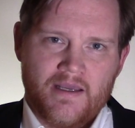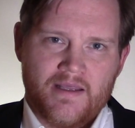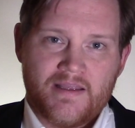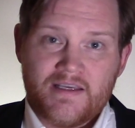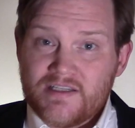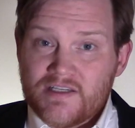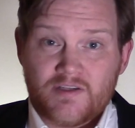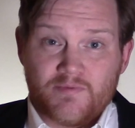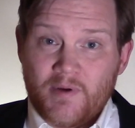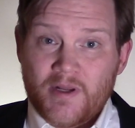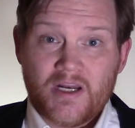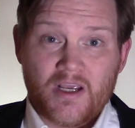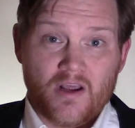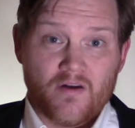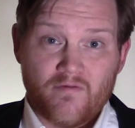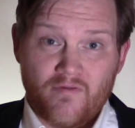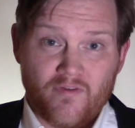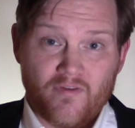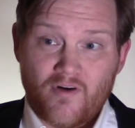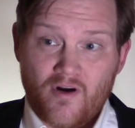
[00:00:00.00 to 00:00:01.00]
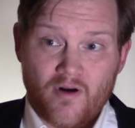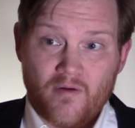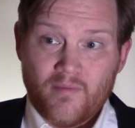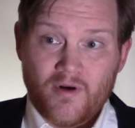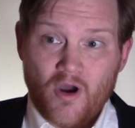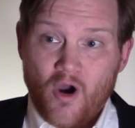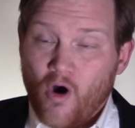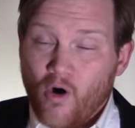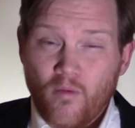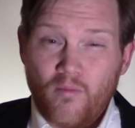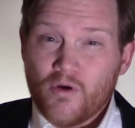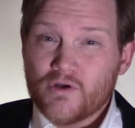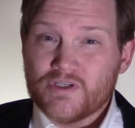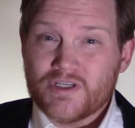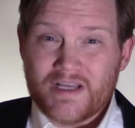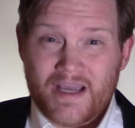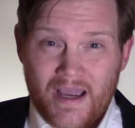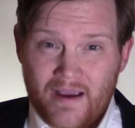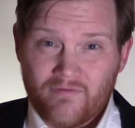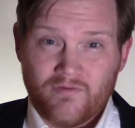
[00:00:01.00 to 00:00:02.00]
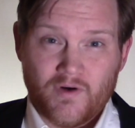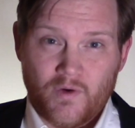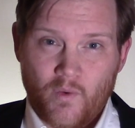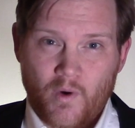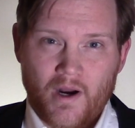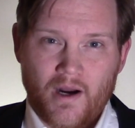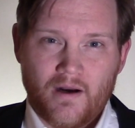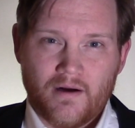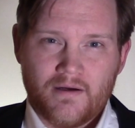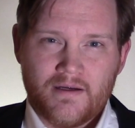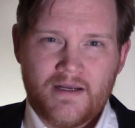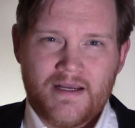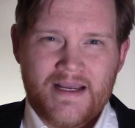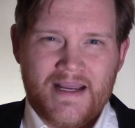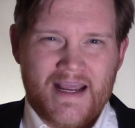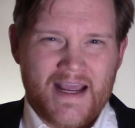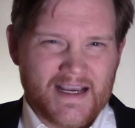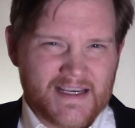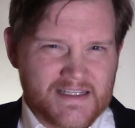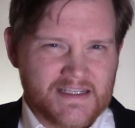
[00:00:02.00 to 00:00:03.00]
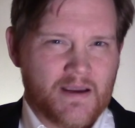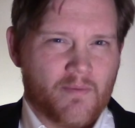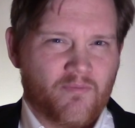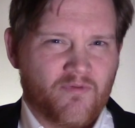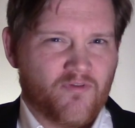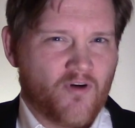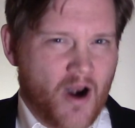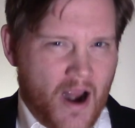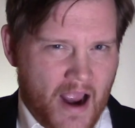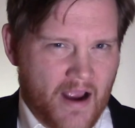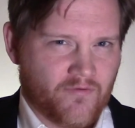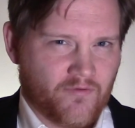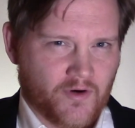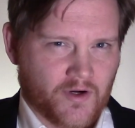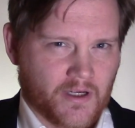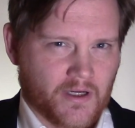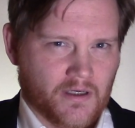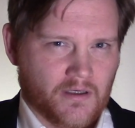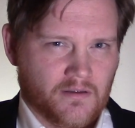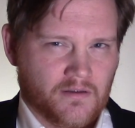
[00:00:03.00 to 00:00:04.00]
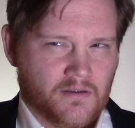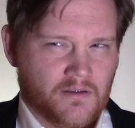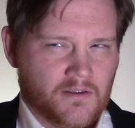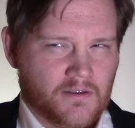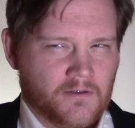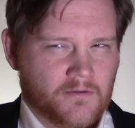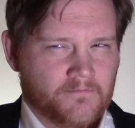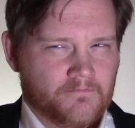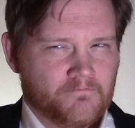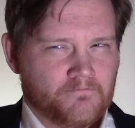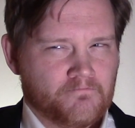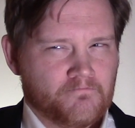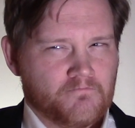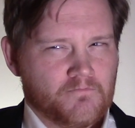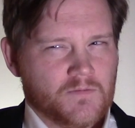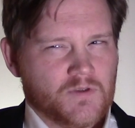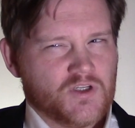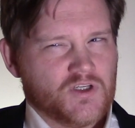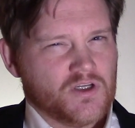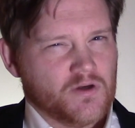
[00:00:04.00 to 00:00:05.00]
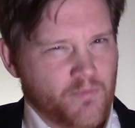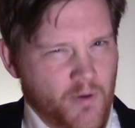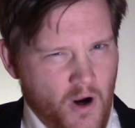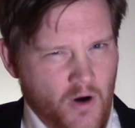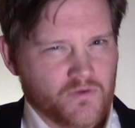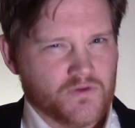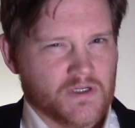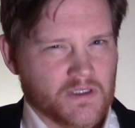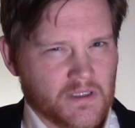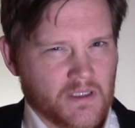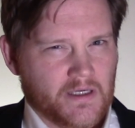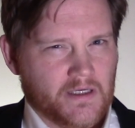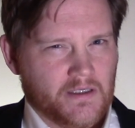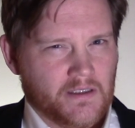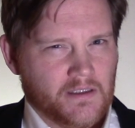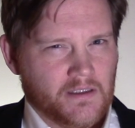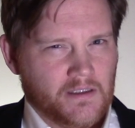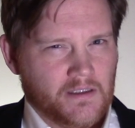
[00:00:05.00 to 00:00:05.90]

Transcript: This has been confirmed almost everywhere, except for Africa. Supposedly.